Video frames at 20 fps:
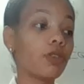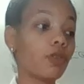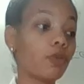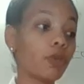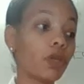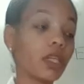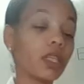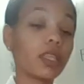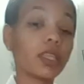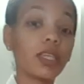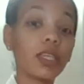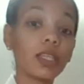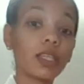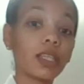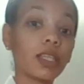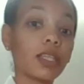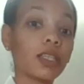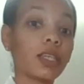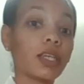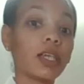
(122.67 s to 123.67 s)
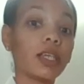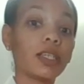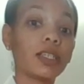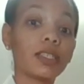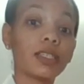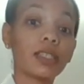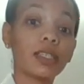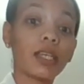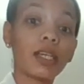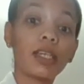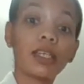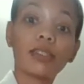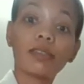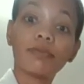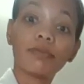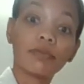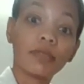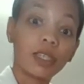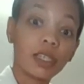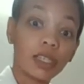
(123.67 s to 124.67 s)
You may think that that is like
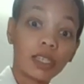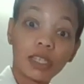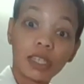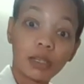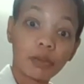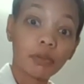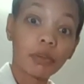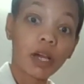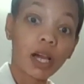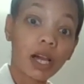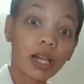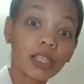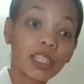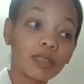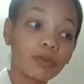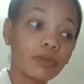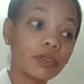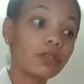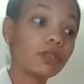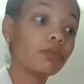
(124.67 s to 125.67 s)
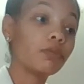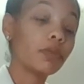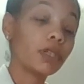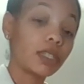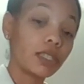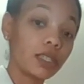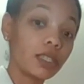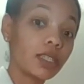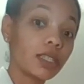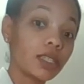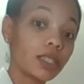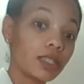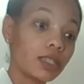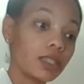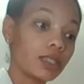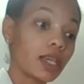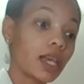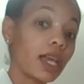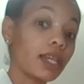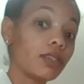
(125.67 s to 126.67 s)
impossible, but it
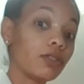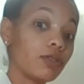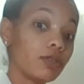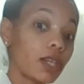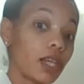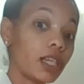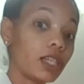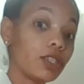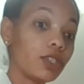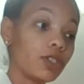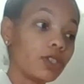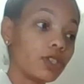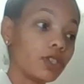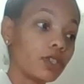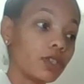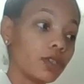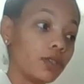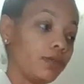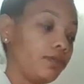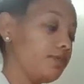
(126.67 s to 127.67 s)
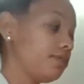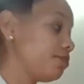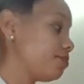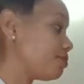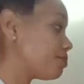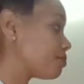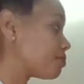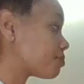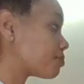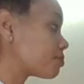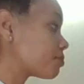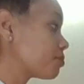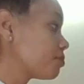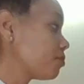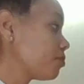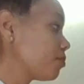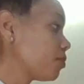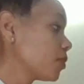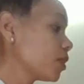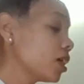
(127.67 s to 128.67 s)
is. I do not eat sugar.
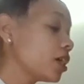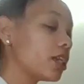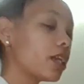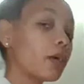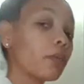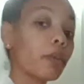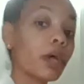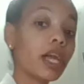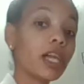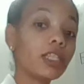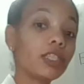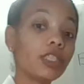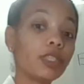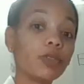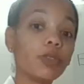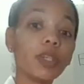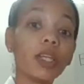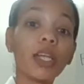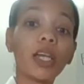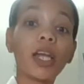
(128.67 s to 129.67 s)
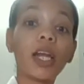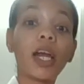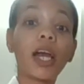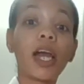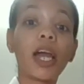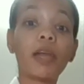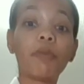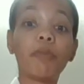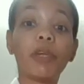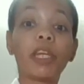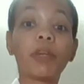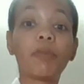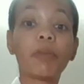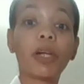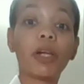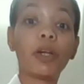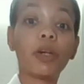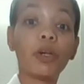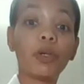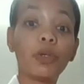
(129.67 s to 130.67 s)
Now, mind you, I make
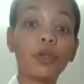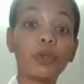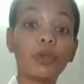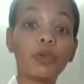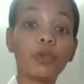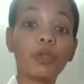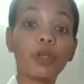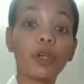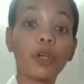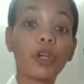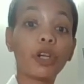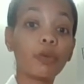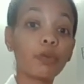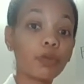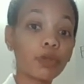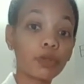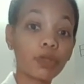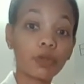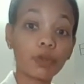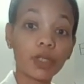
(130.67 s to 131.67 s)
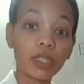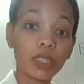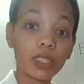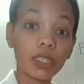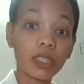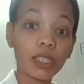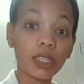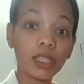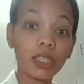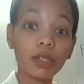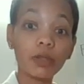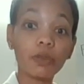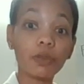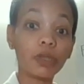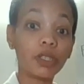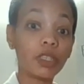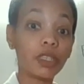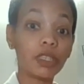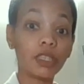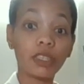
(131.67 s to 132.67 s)
my own herbal sweet tea,
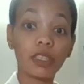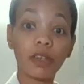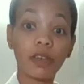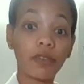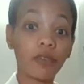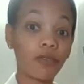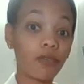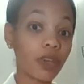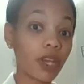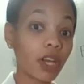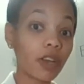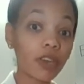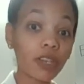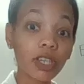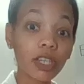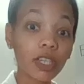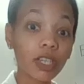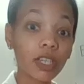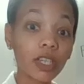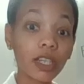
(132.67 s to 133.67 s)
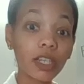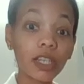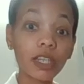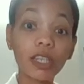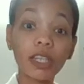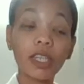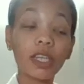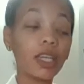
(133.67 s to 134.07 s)
which is very good,